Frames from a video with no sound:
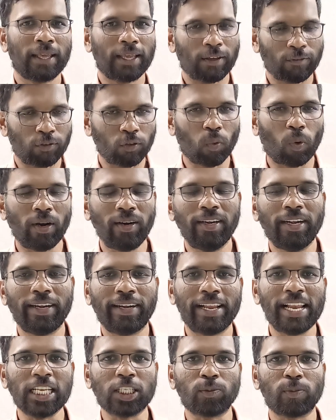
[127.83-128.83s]
If you want
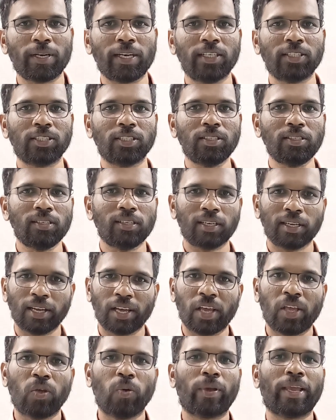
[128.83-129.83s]
detailed explanation,
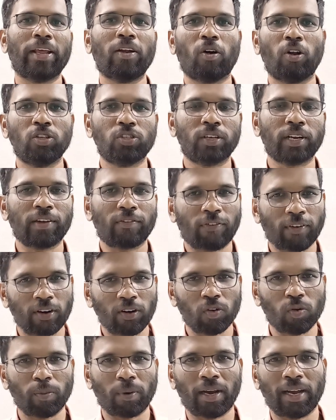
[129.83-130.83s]
you can also refer
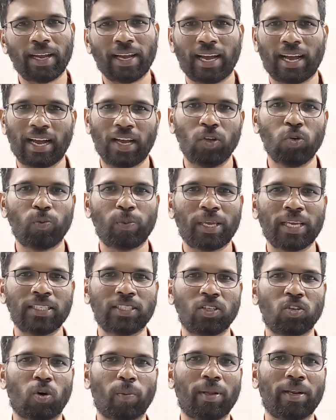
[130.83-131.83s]
to my
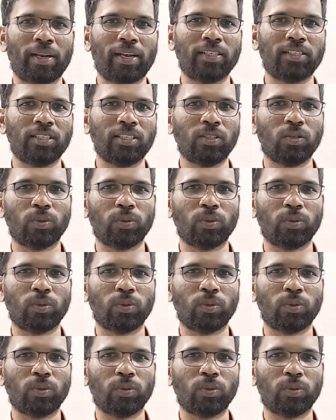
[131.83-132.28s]
IUPAC nomenclature.